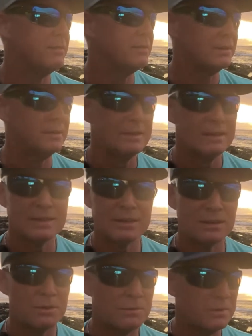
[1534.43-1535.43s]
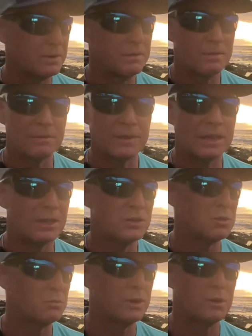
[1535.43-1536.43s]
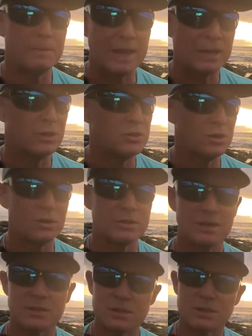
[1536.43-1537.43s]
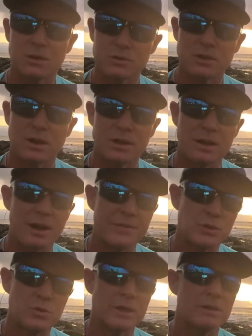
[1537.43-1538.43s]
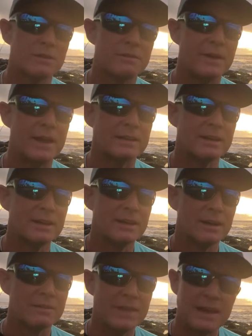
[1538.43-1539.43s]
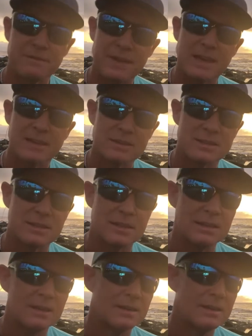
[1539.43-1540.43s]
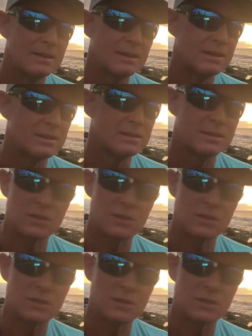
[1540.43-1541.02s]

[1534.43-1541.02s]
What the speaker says: and vacation rental managers, and it just goes on and on. The trickle effect of that vacancy is